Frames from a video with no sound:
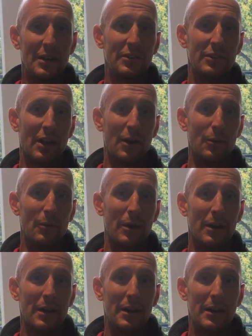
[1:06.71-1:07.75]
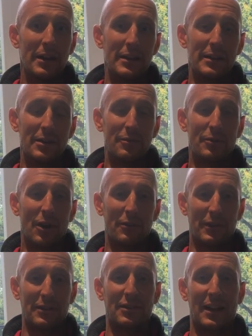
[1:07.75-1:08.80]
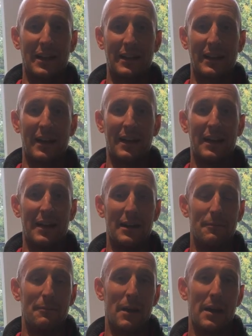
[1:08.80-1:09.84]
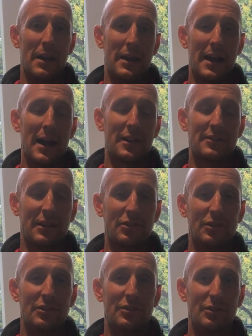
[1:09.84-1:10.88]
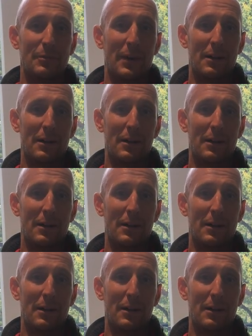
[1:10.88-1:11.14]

So you've got things like in our sessions,